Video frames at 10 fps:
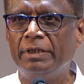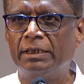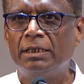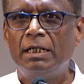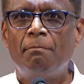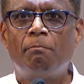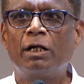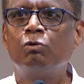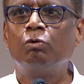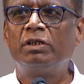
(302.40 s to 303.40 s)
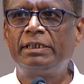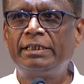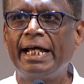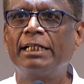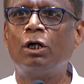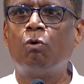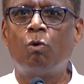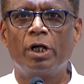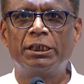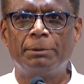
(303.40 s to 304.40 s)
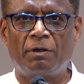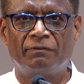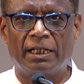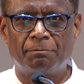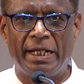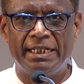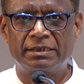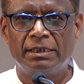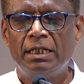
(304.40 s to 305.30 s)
with, but take the ownership of that place.